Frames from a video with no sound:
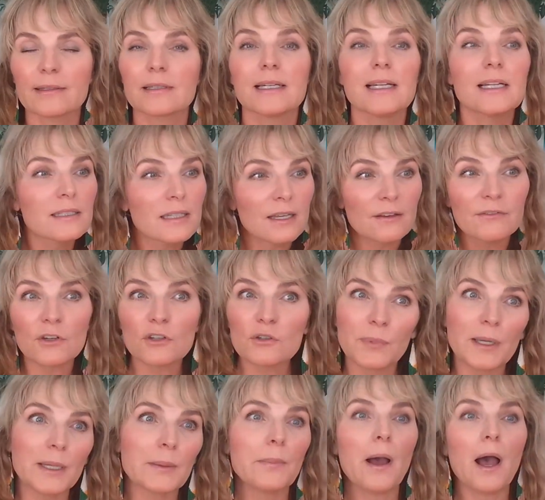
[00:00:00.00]
And if there's
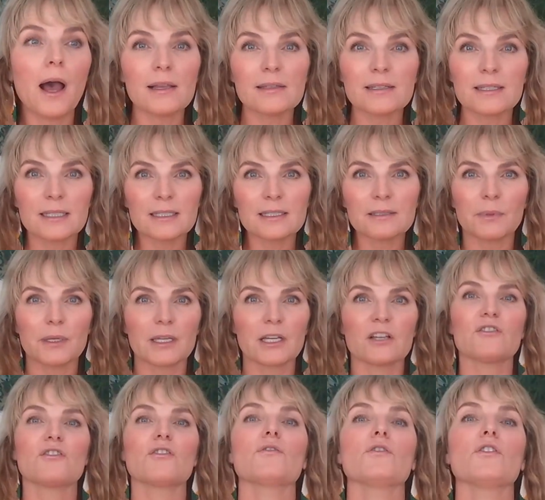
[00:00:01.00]
big pauses
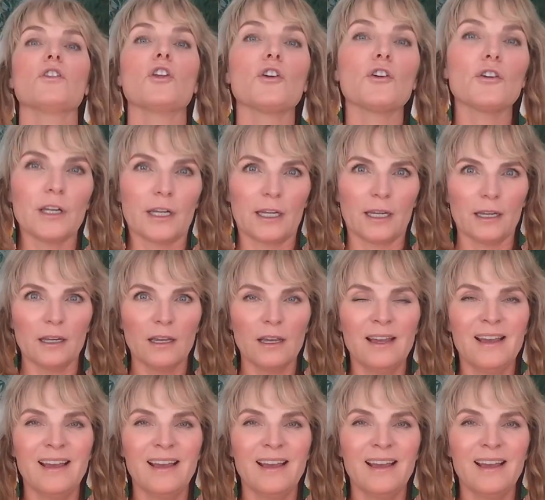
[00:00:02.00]
because you're learning